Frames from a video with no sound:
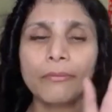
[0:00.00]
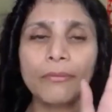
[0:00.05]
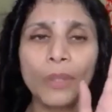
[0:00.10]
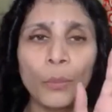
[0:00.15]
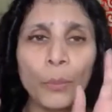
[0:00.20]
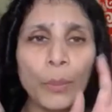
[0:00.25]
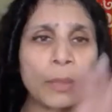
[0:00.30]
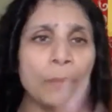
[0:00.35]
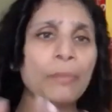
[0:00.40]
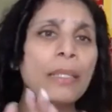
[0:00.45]

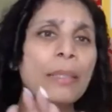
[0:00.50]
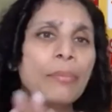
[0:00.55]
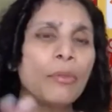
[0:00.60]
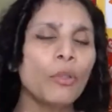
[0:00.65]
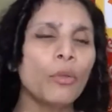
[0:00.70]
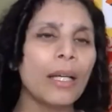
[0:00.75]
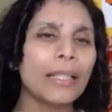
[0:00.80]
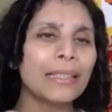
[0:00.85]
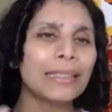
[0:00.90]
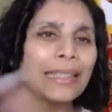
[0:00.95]
when people
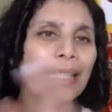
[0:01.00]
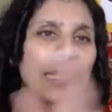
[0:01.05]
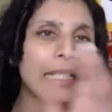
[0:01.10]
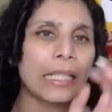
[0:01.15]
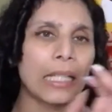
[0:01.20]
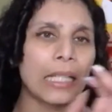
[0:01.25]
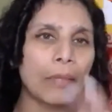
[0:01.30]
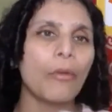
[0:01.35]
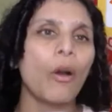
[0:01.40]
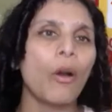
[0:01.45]
who are sick
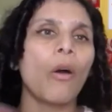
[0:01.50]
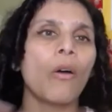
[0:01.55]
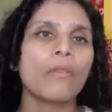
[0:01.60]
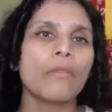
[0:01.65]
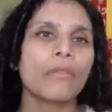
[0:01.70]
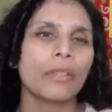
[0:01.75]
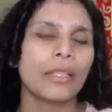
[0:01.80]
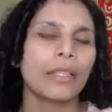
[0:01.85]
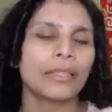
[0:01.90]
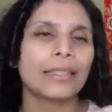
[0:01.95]
come
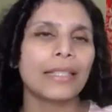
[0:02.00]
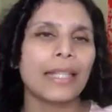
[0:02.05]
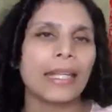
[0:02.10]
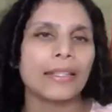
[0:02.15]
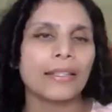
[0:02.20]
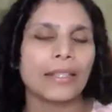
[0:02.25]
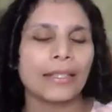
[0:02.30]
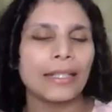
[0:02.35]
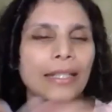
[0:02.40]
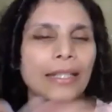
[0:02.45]
onto the
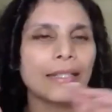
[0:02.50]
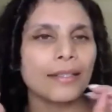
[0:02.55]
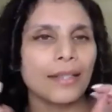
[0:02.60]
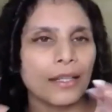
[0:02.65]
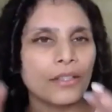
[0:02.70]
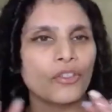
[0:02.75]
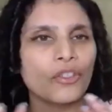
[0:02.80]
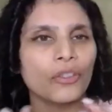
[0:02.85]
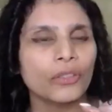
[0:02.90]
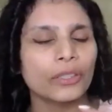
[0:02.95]
stage and he
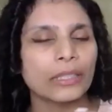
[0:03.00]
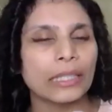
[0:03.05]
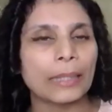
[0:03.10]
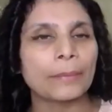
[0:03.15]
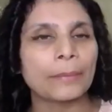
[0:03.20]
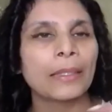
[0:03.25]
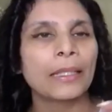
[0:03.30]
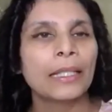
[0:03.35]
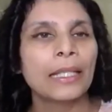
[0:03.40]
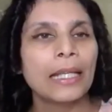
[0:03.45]
touches them,